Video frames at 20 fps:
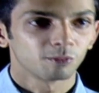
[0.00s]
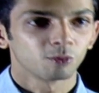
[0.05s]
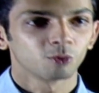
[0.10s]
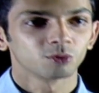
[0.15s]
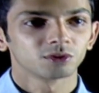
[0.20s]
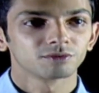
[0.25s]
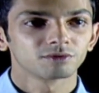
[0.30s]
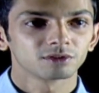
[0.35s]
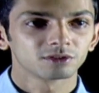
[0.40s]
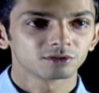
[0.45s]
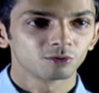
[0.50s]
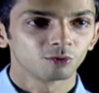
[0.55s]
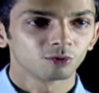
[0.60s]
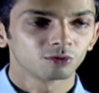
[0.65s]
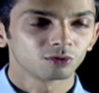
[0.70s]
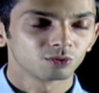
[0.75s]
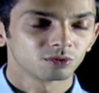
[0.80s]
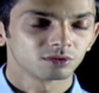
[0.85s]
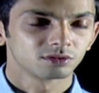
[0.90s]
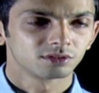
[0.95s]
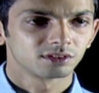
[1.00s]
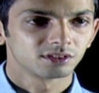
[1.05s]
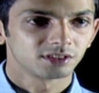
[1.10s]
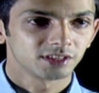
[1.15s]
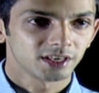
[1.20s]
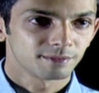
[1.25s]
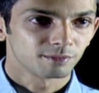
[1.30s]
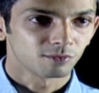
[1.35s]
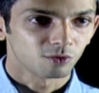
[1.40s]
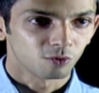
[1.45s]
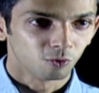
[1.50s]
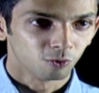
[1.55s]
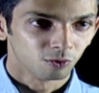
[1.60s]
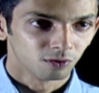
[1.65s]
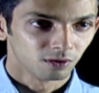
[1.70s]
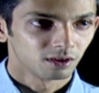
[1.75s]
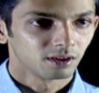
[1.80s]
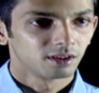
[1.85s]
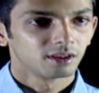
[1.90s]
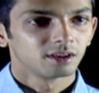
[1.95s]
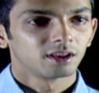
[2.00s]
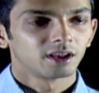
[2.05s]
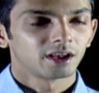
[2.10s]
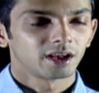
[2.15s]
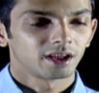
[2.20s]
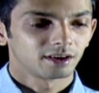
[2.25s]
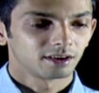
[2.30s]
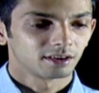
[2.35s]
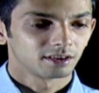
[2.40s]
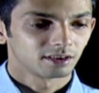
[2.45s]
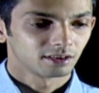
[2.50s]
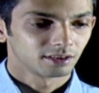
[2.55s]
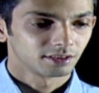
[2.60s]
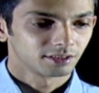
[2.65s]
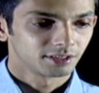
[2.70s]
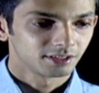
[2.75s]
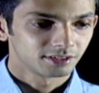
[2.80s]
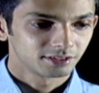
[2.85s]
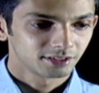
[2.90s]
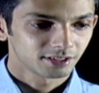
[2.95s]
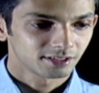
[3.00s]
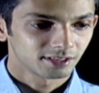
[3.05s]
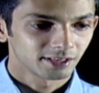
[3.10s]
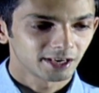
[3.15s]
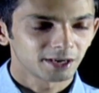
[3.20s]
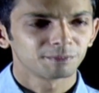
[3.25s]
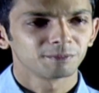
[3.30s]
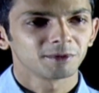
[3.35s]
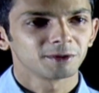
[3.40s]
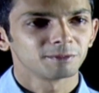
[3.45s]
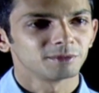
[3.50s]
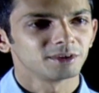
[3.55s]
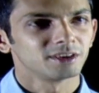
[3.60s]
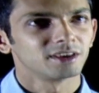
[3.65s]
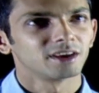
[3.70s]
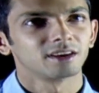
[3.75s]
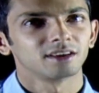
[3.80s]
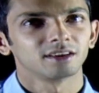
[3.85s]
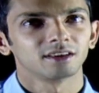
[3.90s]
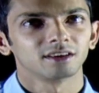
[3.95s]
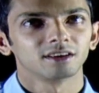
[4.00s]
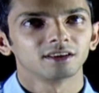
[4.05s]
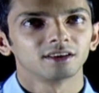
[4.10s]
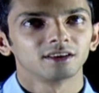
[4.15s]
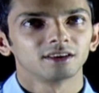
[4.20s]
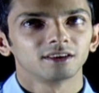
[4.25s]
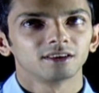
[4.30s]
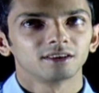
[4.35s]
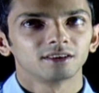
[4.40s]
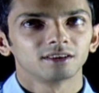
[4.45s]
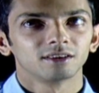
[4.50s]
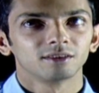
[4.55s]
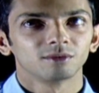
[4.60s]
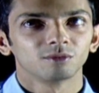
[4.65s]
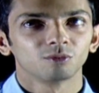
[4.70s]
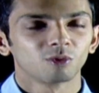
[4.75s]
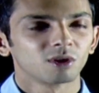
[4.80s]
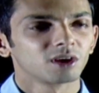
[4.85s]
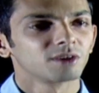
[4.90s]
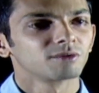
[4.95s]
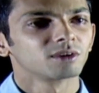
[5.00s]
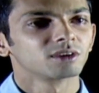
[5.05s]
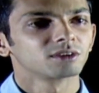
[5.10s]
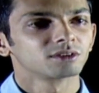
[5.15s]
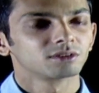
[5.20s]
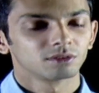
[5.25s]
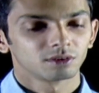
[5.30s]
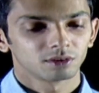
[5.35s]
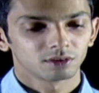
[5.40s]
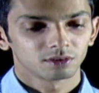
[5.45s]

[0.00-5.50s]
Both of us go towards the same goal, and he's just let me be, and whatever,